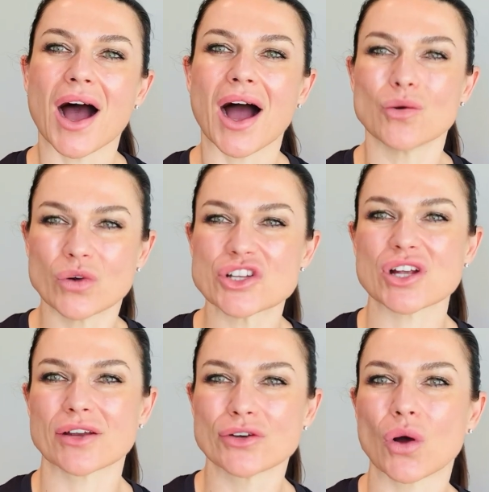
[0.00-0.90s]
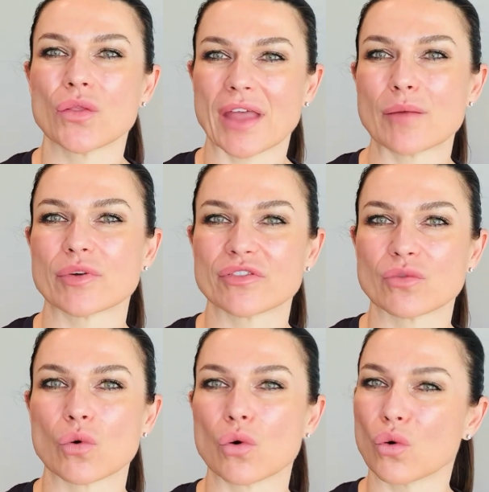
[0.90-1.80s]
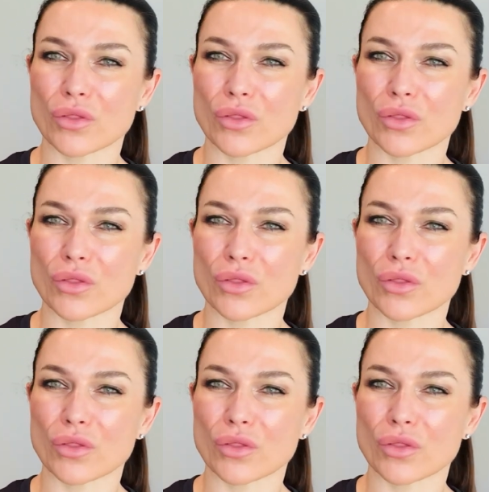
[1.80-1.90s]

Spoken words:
I wish I'd known that before,